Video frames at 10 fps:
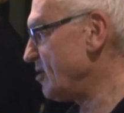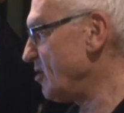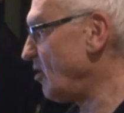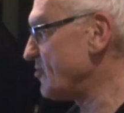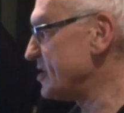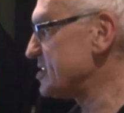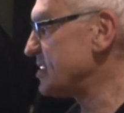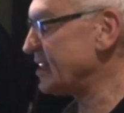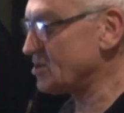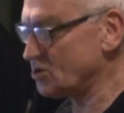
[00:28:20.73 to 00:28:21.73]
of the
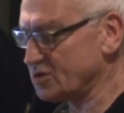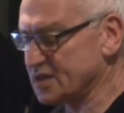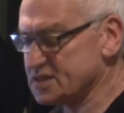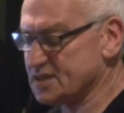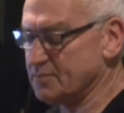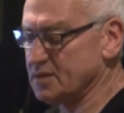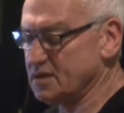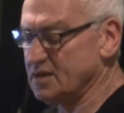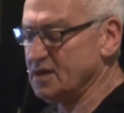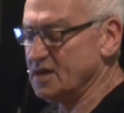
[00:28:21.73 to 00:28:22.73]
state not as
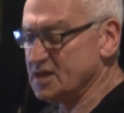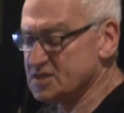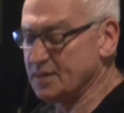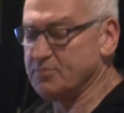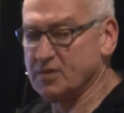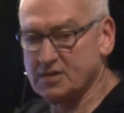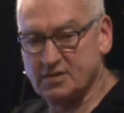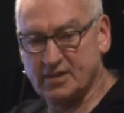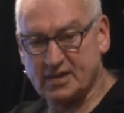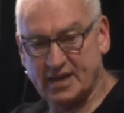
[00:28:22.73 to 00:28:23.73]
something separate
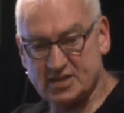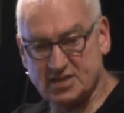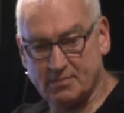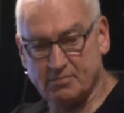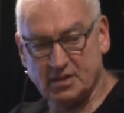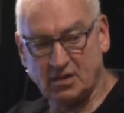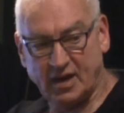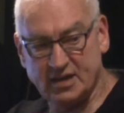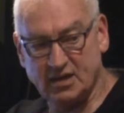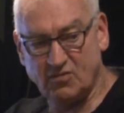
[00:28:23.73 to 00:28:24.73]
that has some
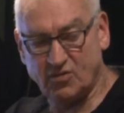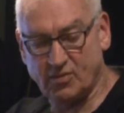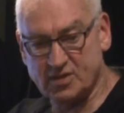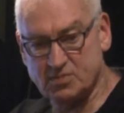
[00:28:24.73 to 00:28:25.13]
benign influence,